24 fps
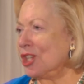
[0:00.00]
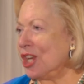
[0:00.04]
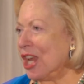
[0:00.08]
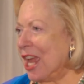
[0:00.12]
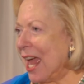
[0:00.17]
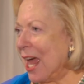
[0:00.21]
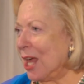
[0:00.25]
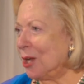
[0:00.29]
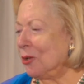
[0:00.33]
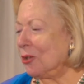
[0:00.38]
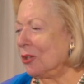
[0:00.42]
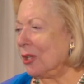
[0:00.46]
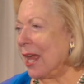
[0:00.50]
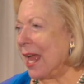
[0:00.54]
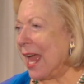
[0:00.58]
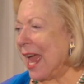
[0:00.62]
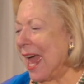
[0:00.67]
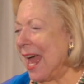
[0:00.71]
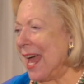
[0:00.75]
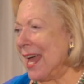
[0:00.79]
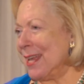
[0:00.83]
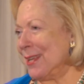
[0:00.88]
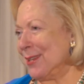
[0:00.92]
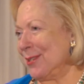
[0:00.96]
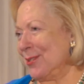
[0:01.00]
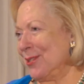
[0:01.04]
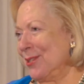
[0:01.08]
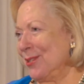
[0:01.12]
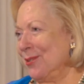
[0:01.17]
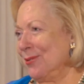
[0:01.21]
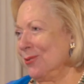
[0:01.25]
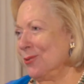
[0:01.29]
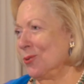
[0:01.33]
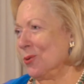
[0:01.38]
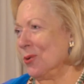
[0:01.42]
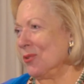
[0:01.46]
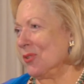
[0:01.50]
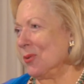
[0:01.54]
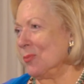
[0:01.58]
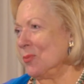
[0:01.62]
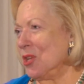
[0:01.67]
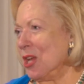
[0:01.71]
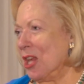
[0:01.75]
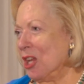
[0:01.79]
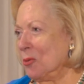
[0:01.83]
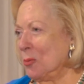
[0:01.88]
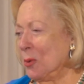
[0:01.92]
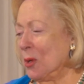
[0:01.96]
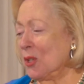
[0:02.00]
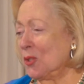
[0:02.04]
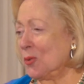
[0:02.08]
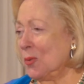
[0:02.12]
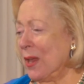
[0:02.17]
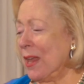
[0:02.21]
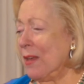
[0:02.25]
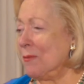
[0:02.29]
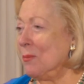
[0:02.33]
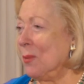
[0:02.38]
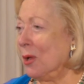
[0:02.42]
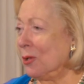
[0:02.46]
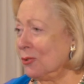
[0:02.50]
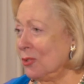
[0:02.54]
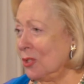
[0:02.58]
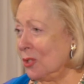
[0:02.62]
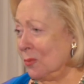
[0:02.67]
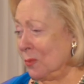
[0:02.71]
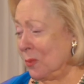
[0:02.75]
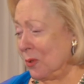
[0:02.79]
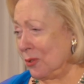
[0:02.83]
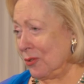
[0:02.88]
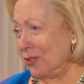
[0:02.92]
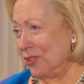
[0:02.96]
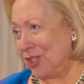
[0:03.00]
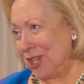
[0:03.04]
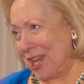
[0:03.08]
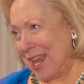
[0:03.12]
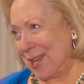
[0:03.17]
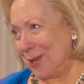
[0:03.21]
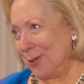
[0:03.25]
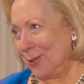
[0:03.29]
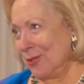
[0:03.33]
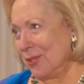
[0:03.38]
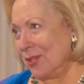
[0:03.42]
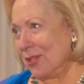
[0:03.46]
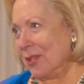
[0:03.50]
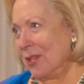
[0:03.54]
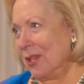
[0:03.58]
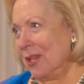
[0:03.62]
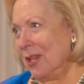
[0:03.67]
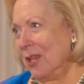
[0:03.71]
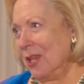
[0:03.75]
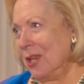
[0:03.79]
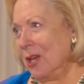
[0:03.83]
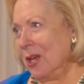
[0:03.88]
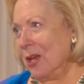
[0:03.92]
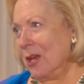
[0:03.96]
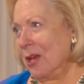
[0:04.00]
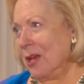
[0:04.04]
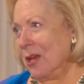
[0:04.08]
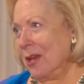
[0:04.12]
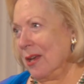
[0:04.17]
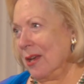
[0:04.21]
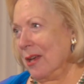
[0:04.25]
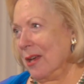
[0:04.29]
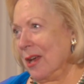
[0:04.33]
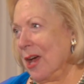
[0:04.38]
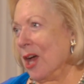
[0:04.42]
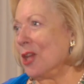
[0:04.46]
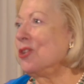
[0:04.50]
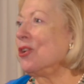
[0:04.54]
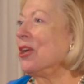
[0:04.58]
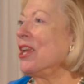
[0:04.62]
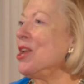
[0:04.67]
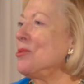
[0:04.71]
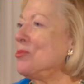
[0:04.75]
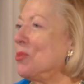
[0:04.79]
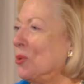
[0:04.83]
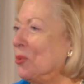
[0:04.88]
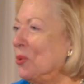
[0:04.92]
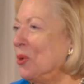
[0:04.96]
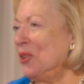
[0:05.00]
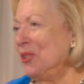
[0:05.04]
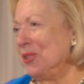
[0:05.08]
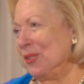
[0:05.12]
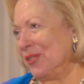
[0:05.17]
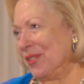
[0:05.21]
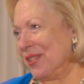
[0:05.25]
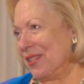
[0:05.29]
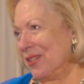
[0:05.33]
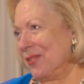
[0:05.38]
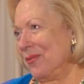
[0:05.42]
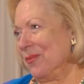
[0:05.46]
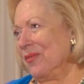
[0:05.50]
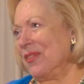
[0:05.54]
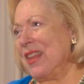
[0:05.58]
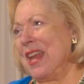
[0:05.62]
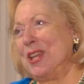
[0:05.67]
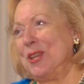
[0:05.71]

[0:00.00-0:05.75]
channel at Jerusalem Channel, because we have multiple channels under Hebrew Roots.